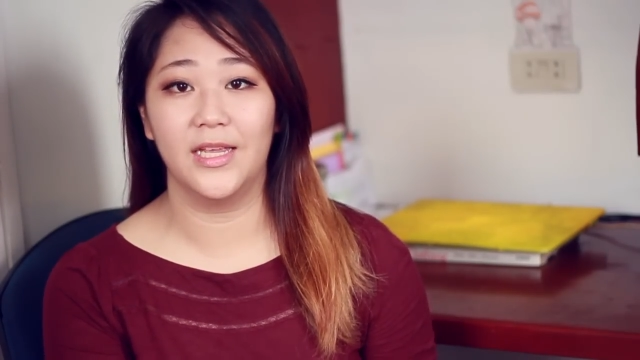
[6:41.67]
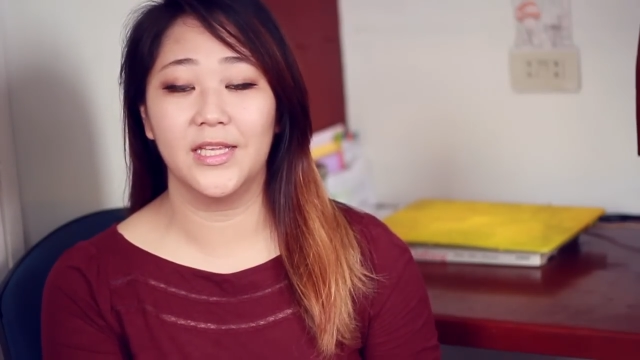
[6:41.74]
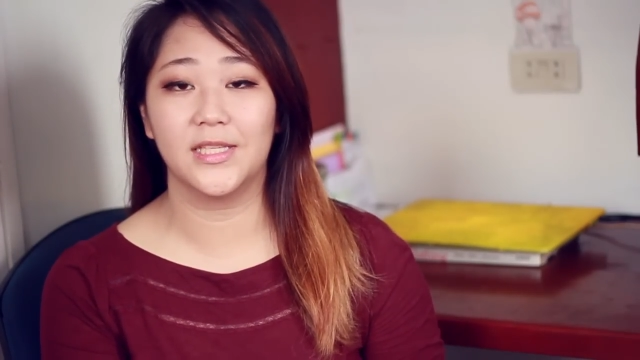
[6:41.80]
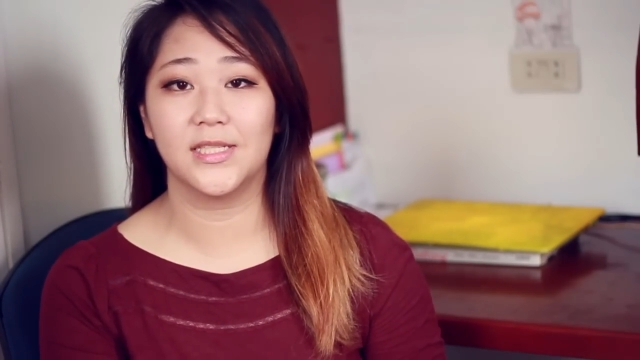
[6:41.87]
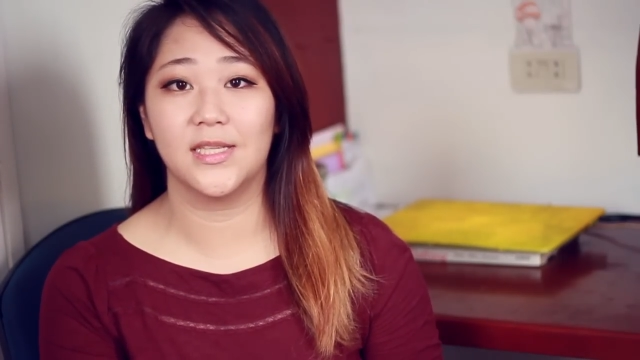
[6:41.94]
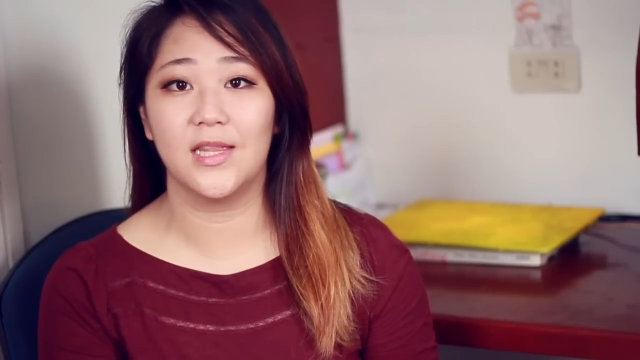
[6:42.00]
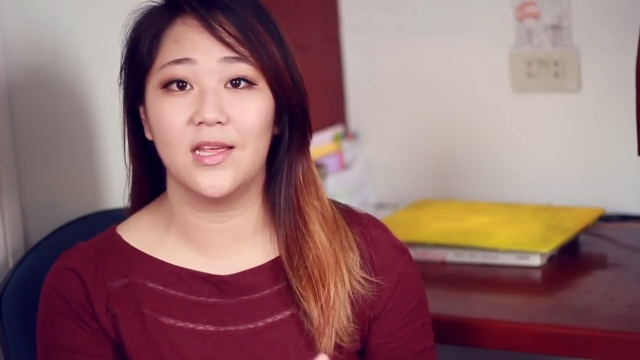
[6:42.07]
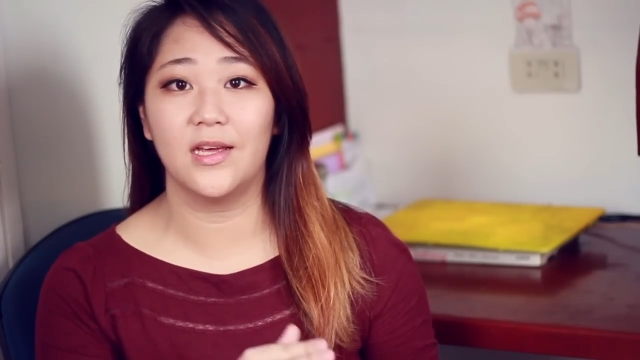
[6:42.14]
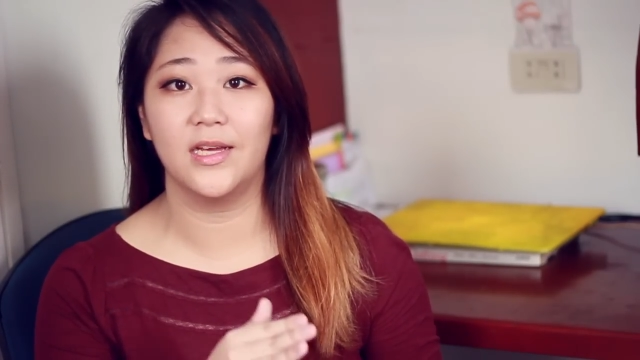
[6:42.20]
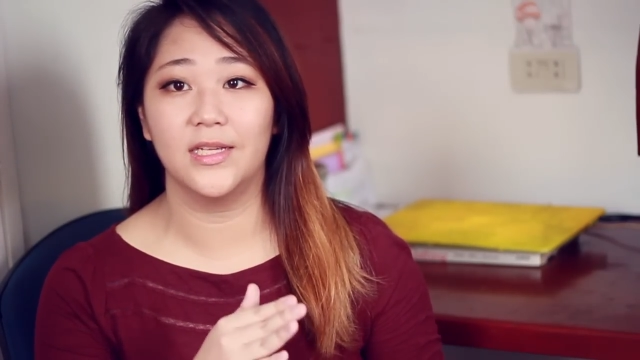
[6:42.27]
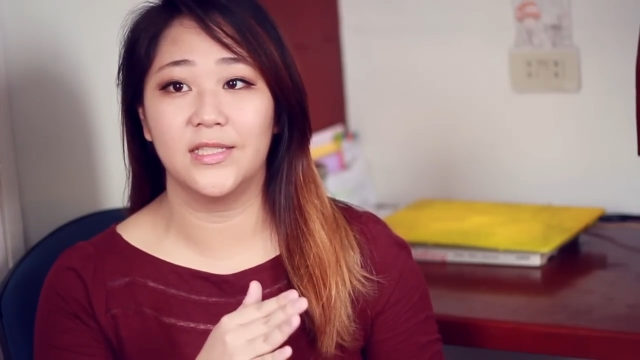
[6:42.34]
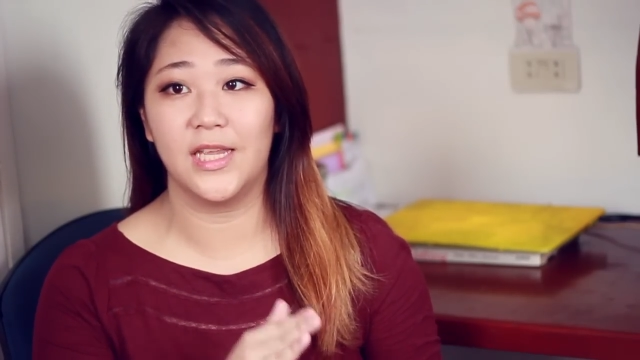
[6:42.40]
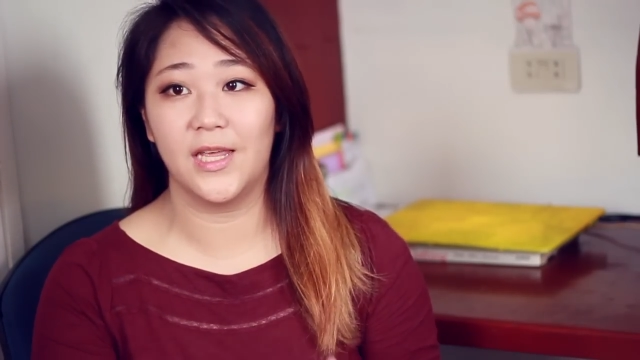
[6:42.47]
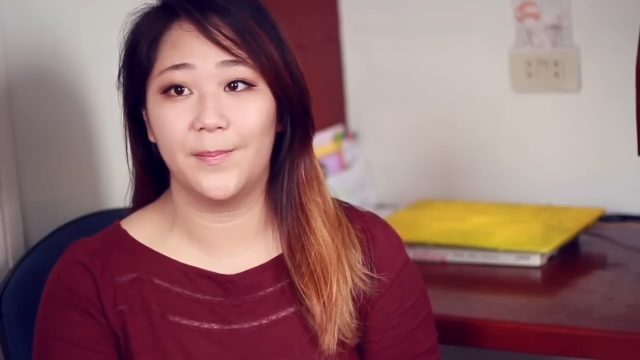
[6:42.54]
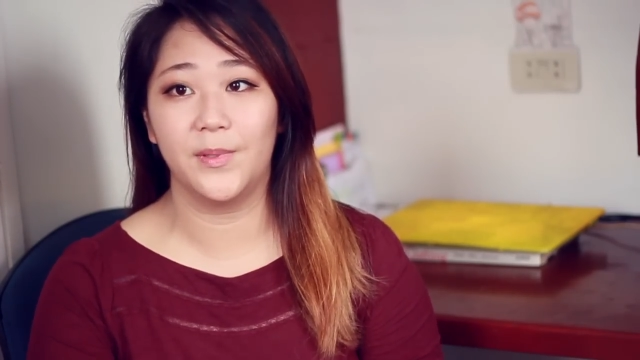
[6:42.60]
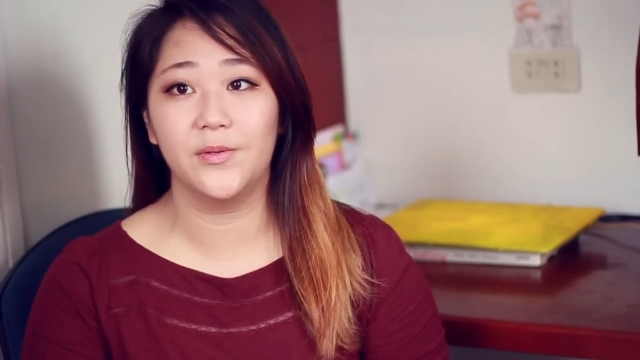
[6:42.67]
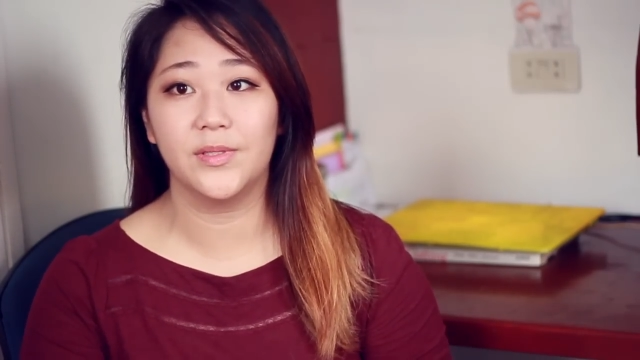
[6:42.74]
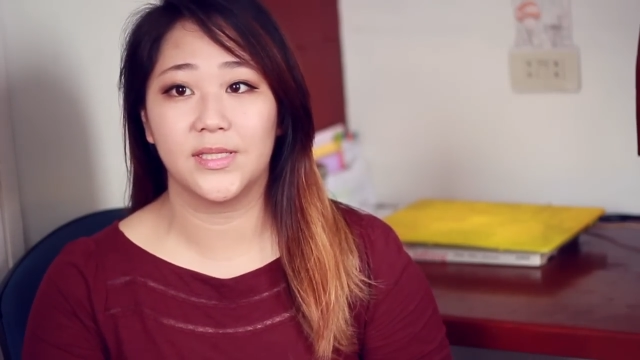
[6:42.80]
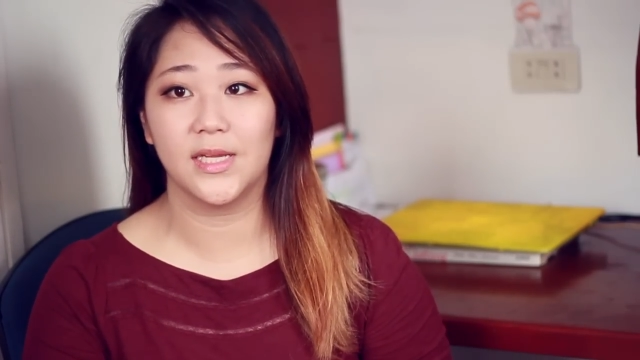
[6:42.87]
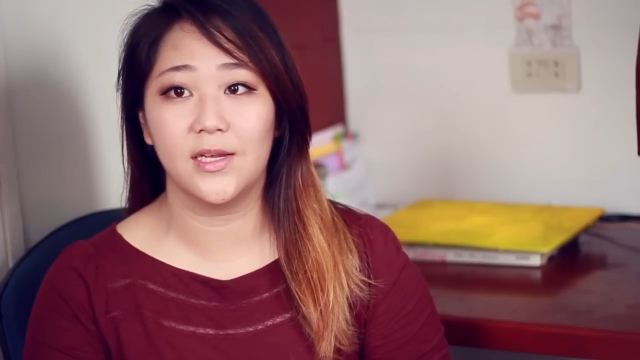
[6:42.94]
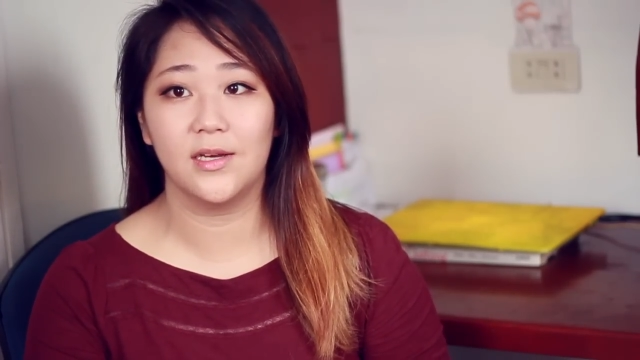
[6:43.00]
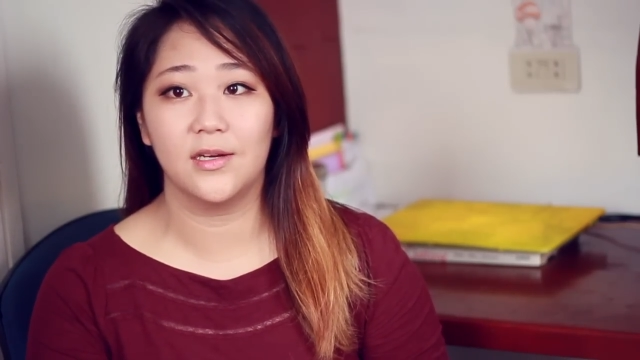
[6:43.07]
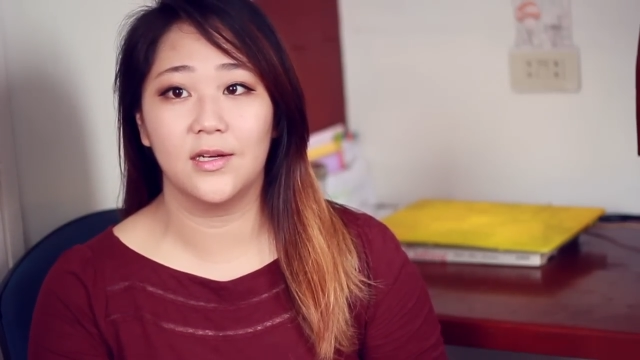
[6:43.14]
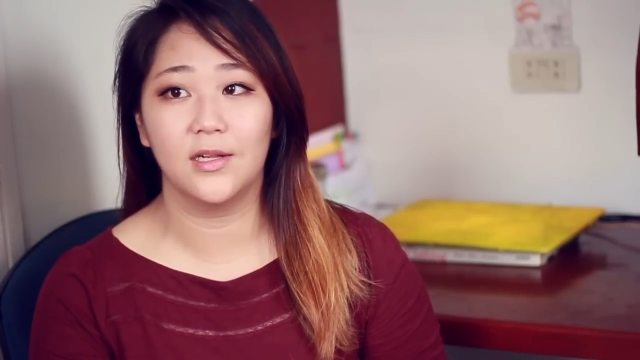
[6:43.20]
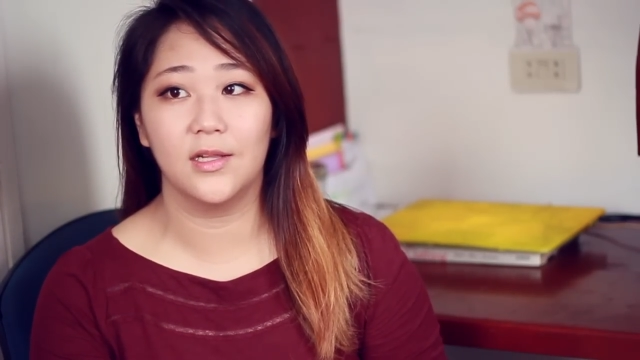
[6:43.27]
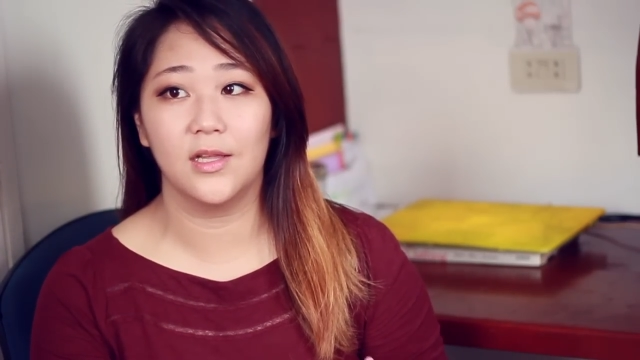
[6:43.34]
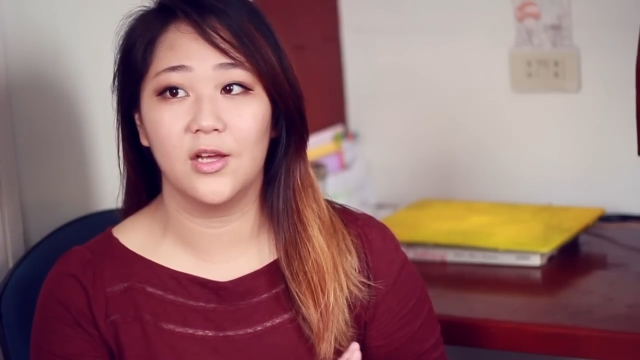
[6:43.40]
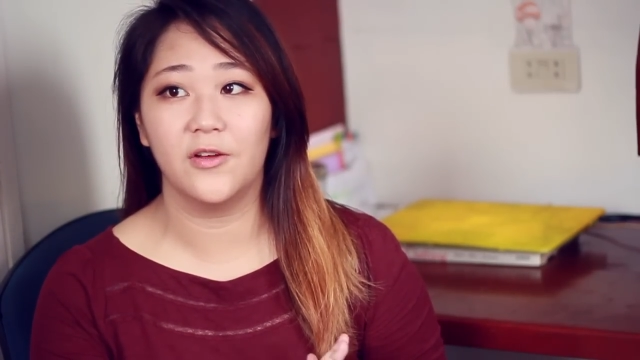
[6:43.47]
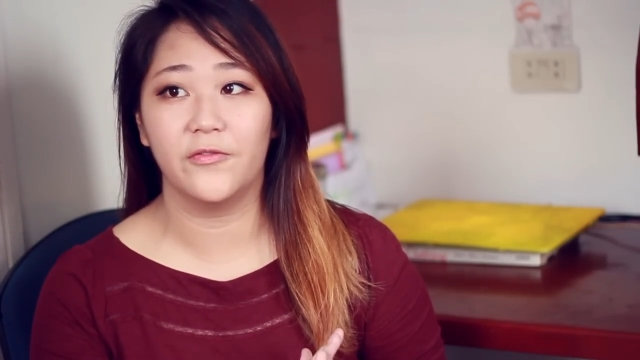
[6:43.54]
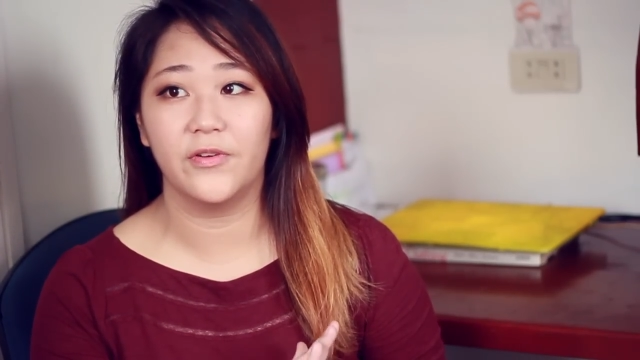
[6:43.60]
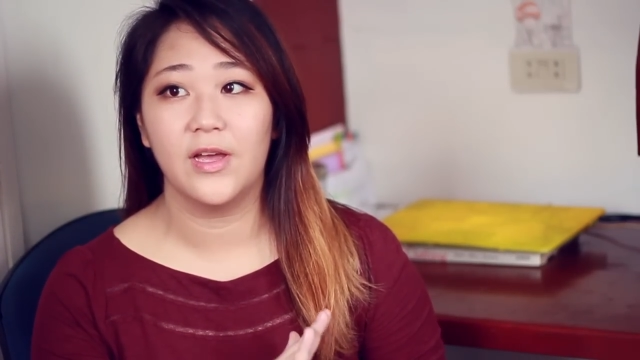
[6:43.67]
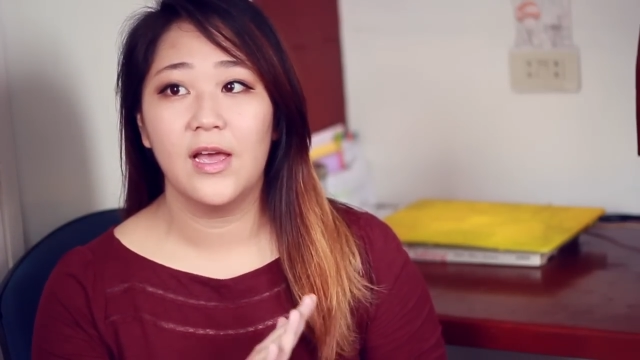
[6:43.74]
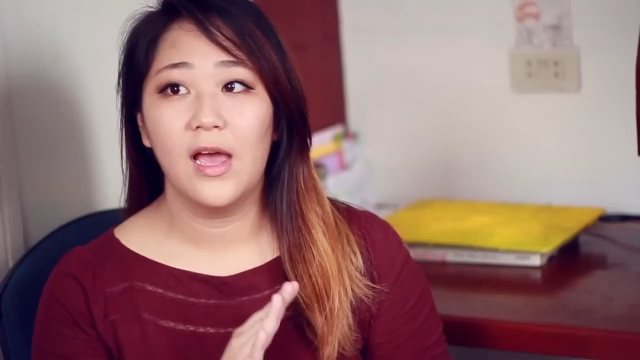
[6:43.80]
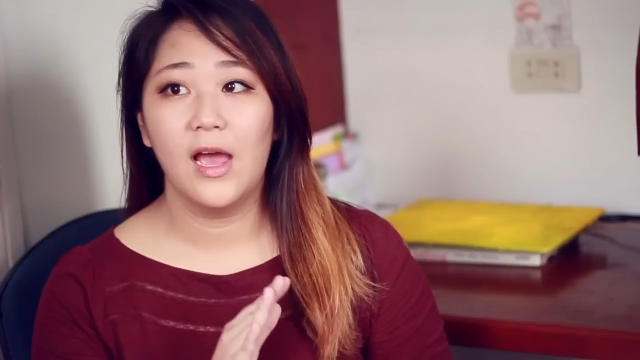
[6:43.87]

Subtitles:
It's the debut single of